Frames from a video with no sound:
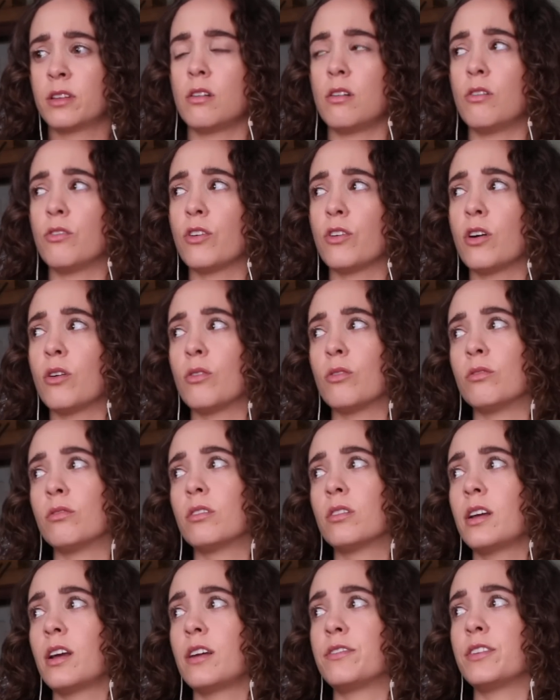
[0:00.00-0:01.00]
Although,
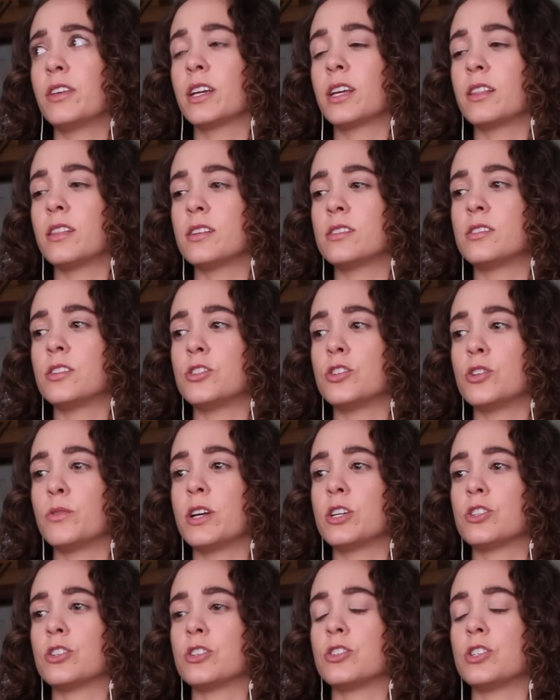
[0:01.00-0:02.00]
I feel like in this
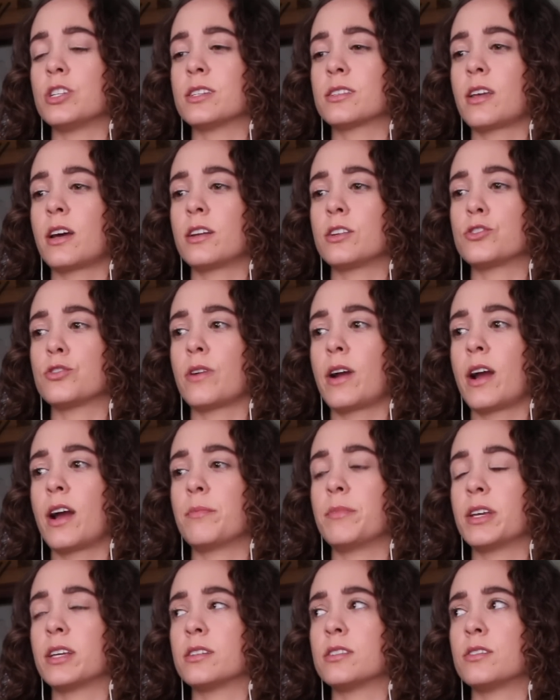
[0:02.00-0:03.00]
situation, she is kind of
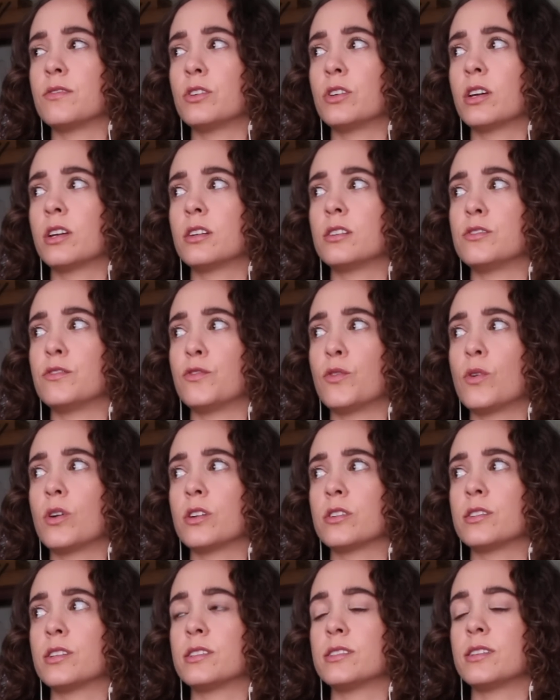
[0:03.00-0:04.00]
trapped because if you get a divorce,